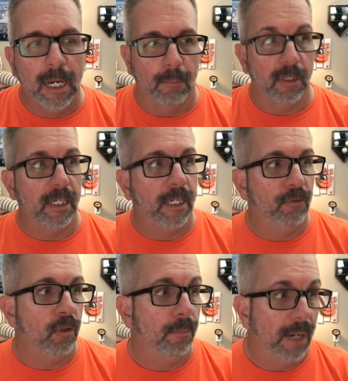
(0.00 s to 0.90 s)
I'm going to give
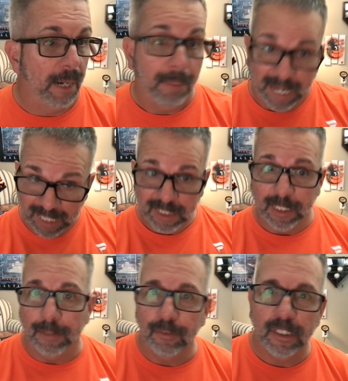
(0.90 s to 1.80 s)
you my
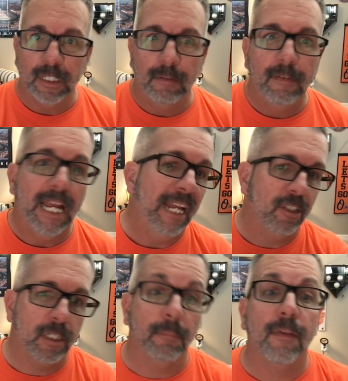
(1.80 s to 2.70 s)
positives and
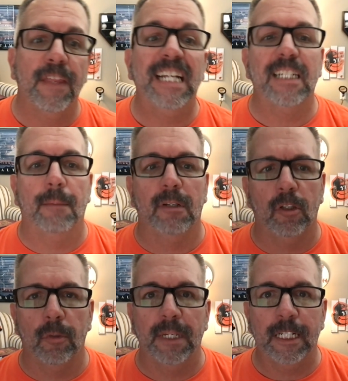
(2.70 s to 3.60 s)
some of the things I'm a
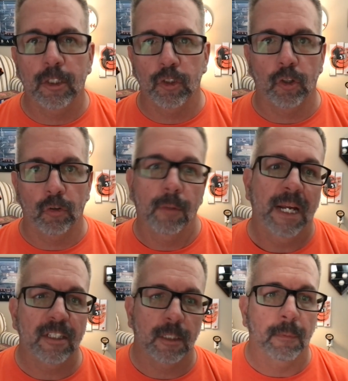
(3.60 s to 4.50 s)
little bit concerned
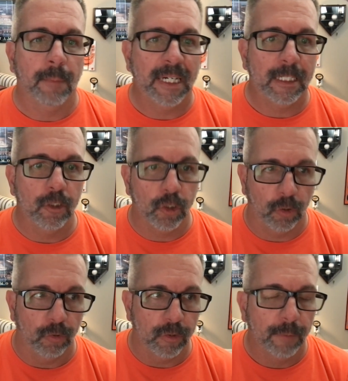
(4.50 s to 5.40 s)
about, some of my
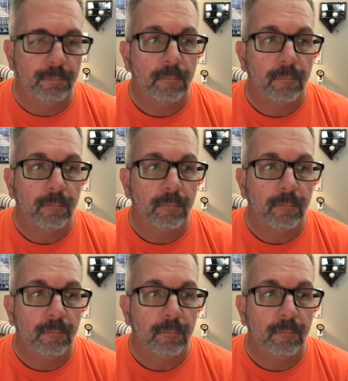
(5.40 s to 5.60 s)
concerns.